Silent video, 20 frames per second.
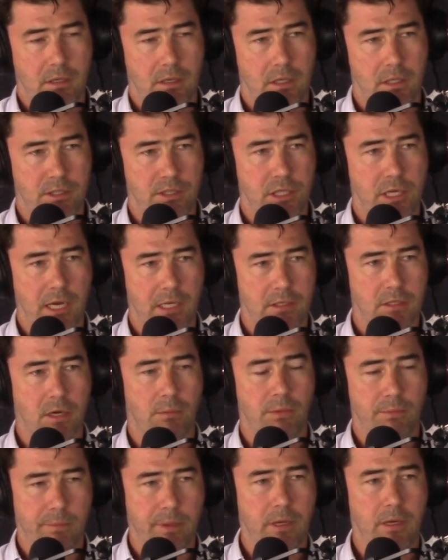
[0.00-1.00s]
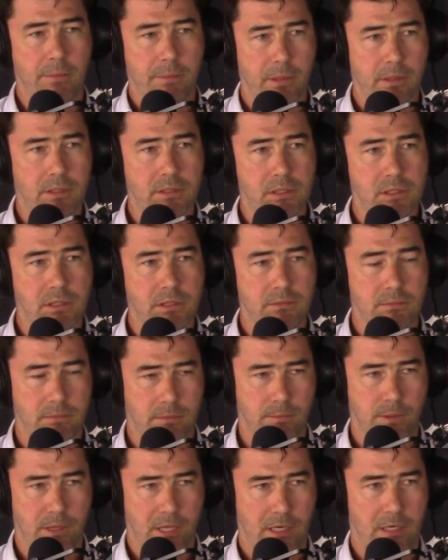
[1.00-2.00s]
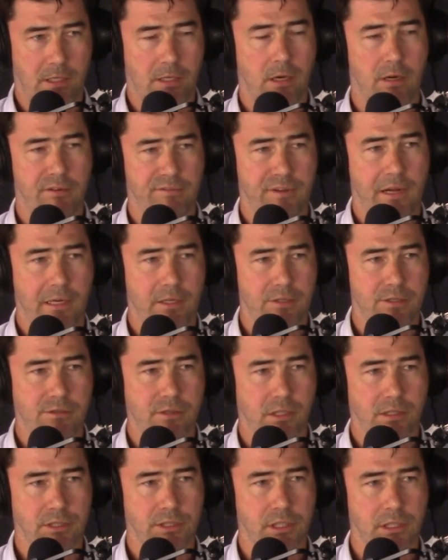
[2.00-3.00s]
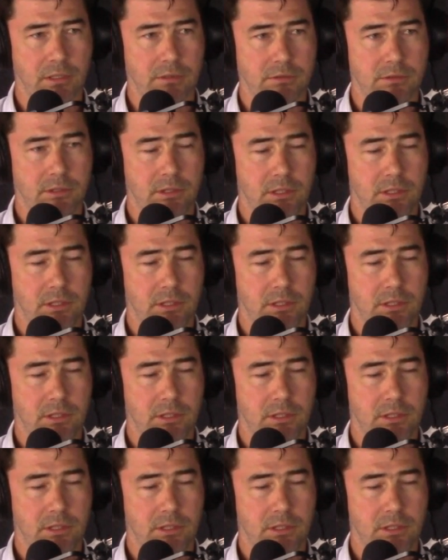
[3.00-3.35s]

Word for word: a shared common purpose within a kind of value structure